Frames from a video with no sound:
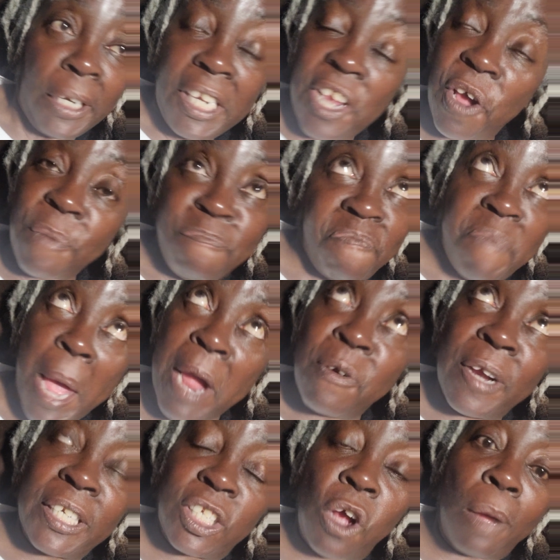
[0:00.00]
Your
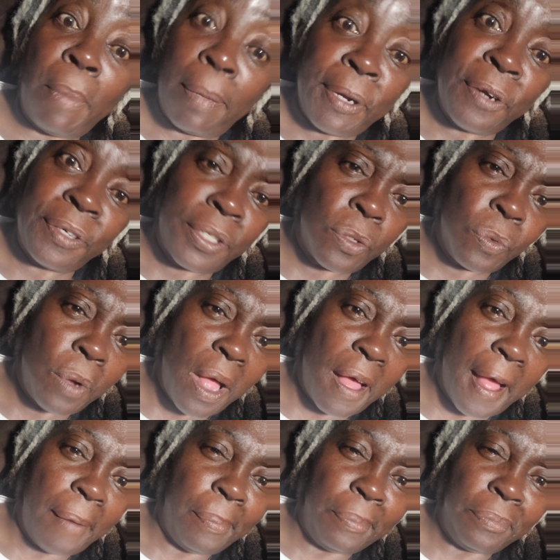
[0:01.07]
parents are my parents are
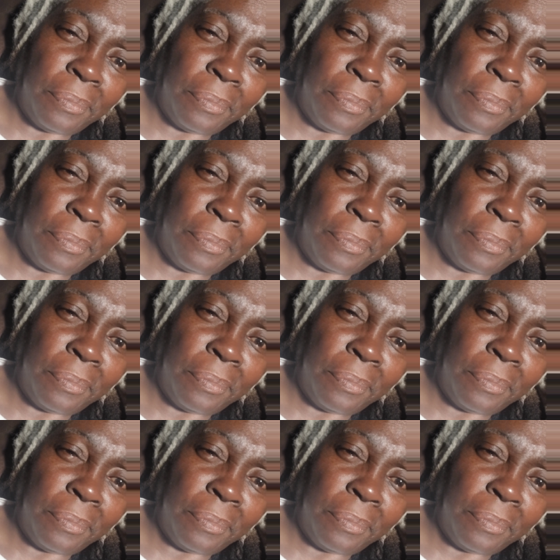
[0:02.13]
what?